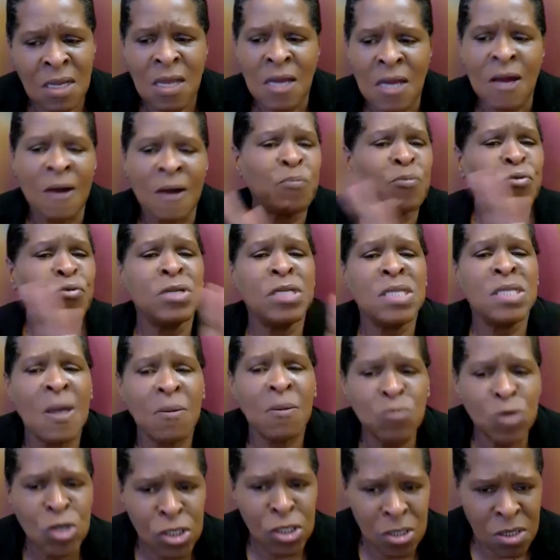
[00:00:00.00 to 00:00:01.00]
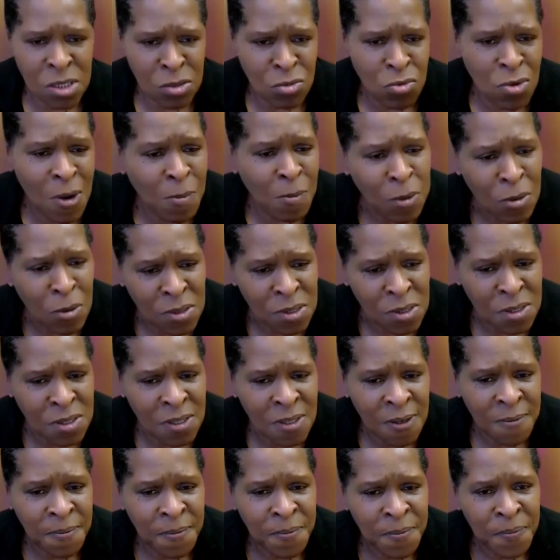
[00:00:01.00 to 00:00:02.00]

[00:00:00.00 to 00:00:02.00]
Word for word: and presumptuous rebels.